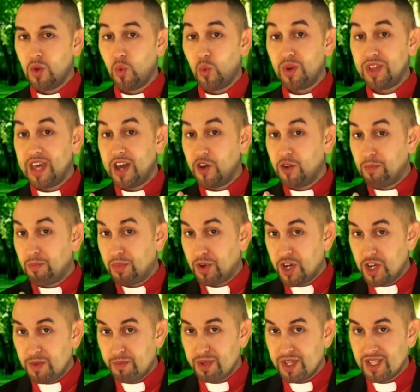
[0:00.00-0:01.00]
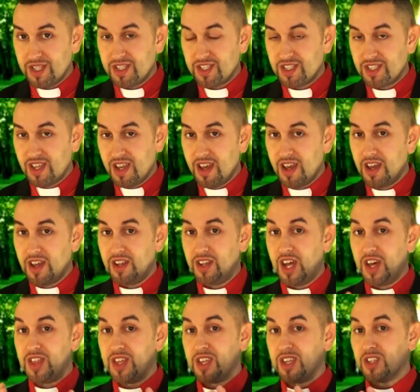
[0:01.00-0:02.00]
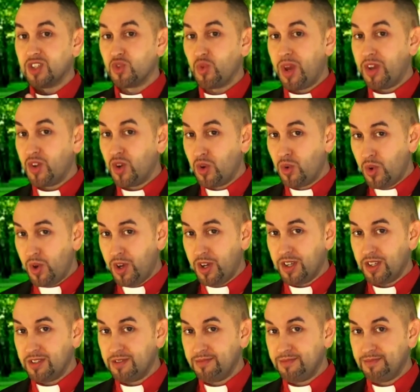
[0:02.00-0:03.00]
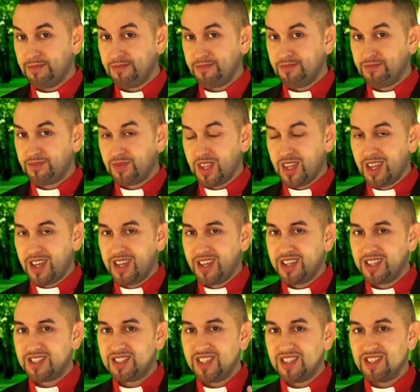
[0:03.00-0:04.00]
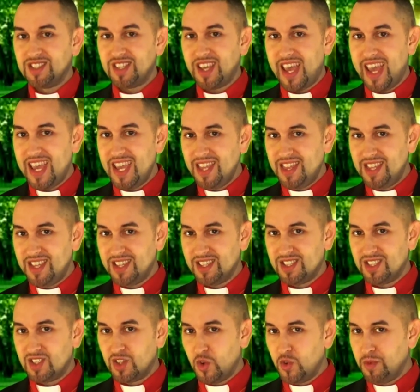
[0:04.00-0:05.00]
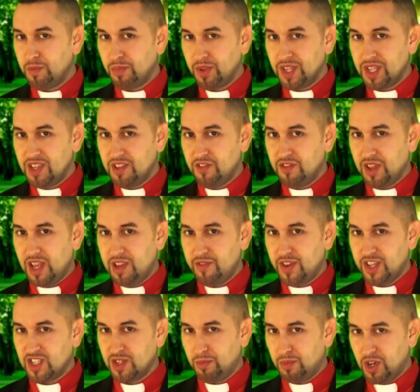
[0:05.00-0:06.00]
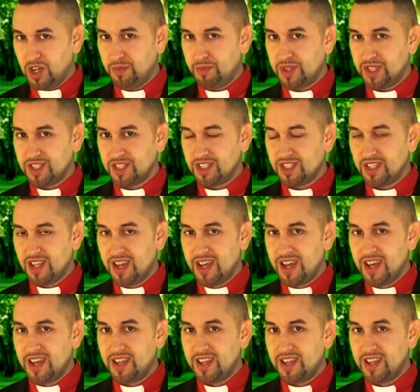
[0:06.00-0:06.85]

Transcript: Without purpose, nothing is right or wrong. Since atheists don't believe life has a purpose,